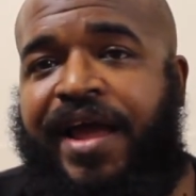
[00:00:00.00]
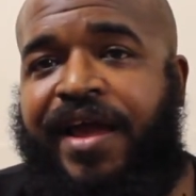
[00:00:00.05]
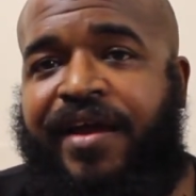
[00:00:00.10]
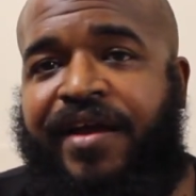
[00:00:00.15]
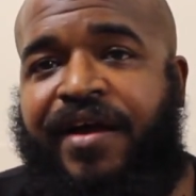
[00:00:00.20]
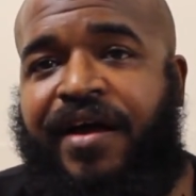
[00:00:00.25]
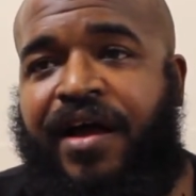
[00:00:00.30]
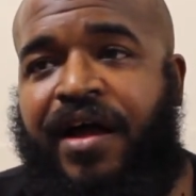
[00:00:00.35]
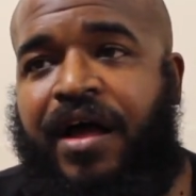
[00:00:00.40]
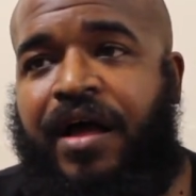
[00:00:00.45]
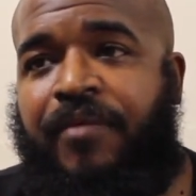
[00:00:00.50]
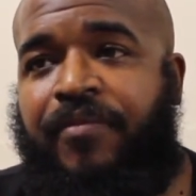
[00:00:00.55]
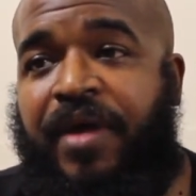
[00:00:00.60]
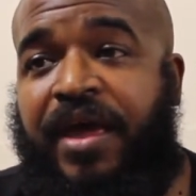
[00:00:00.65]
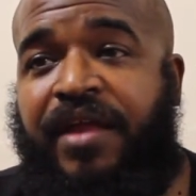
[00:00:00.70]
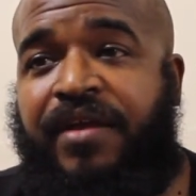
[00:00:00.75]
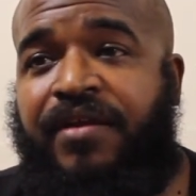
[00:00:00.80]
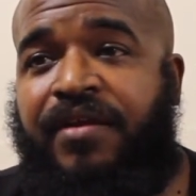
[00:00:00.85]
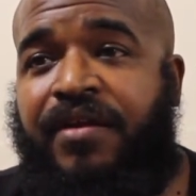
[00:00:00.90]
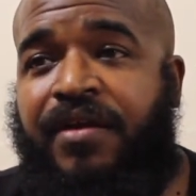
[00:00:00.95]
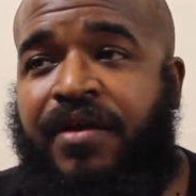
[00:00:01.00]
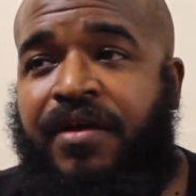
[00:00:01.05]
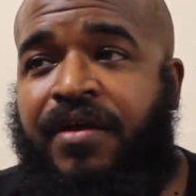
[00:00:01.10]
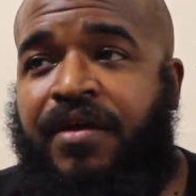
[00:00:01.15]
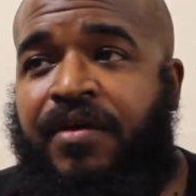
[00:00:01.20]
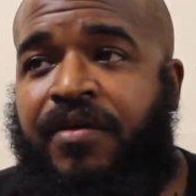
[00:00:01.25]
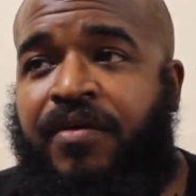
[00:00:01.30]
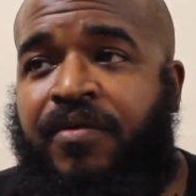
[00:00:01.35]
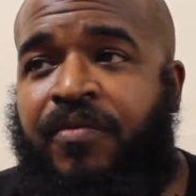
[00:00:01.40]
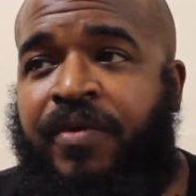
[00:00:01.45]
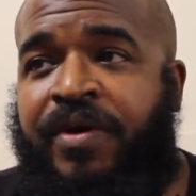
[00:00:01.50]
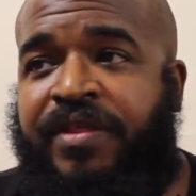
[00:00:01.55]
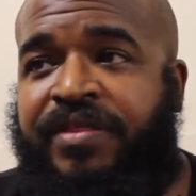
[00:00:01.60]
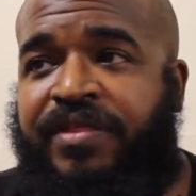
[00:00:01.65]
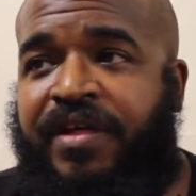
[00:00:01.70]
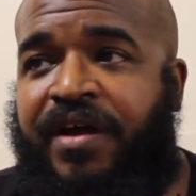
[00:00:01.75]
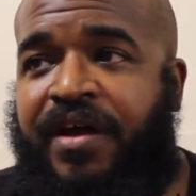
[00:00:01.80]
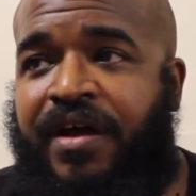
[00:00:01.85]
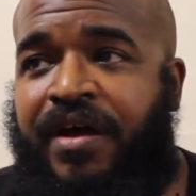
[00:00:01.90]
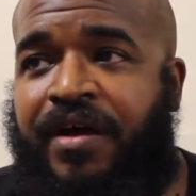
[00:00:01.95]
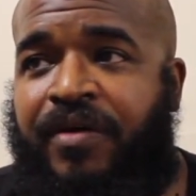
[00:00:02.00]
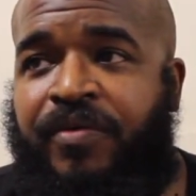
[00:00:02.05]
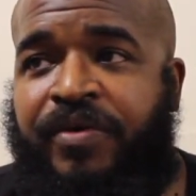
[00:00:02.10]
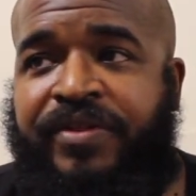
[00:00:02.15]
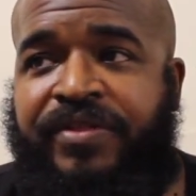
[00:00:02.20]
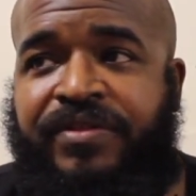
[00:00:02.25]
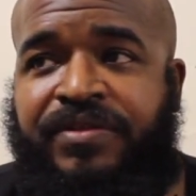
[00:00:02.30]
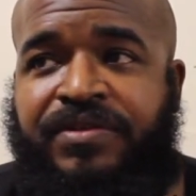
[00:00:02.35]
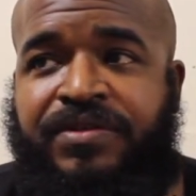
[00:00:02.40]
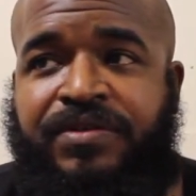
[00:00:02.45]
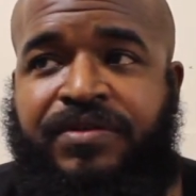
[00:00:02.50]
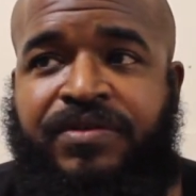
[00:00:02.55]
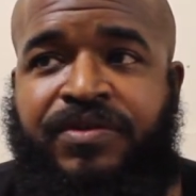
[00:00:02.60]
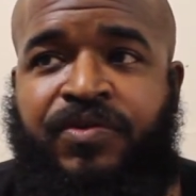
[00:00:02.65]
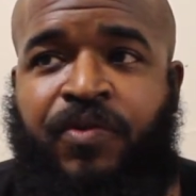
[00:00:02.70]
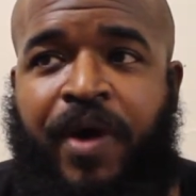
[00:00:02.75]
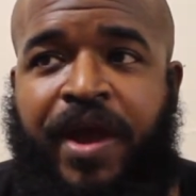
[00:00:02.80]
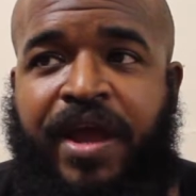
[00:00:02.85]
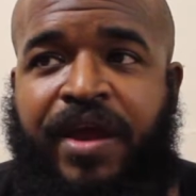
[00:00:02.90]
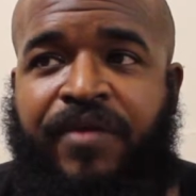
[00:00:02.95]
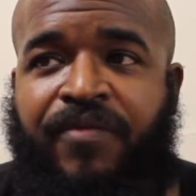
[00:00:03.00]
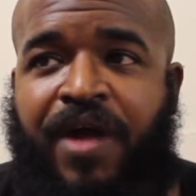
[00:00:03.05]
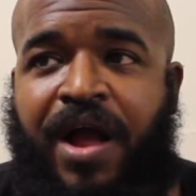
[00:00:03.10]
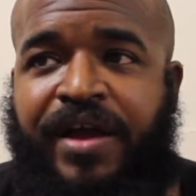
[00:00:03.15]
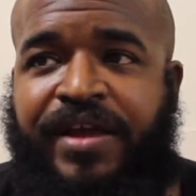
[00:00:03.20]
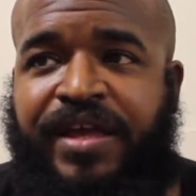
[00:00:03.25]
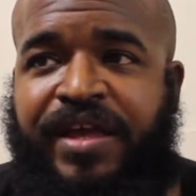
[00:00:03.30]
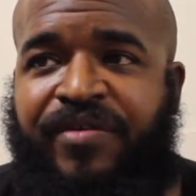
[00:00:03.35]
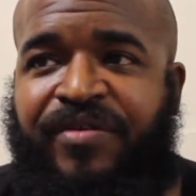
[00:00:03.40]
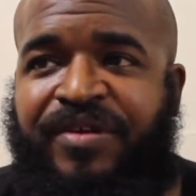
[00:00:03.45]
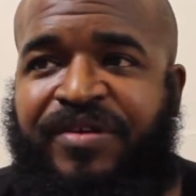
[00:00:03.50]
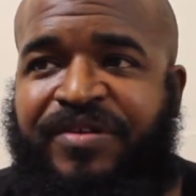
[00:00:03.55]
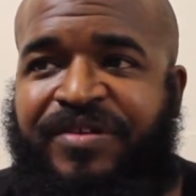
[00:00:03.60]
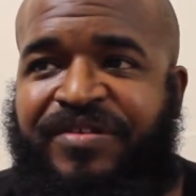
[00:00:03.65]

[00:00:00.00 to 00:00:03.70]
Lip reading: And with Dwayne Rocky